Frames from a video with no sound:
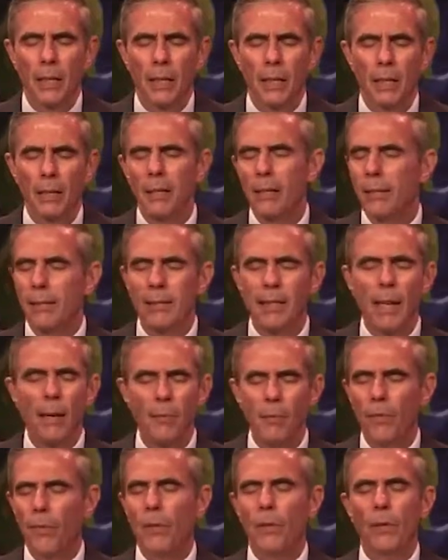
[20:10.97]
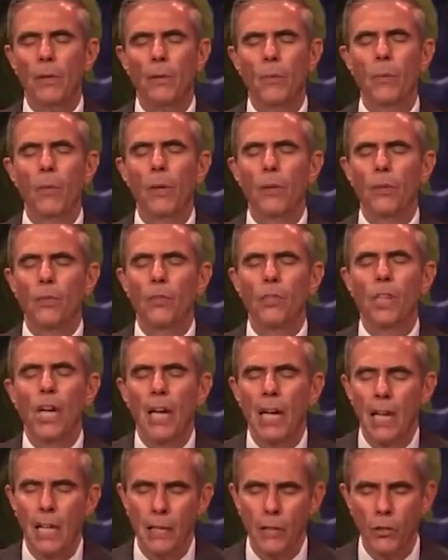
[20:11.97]
a discomfort with
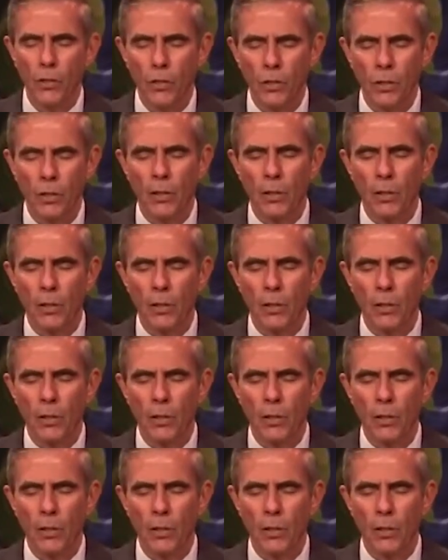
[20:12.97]
change,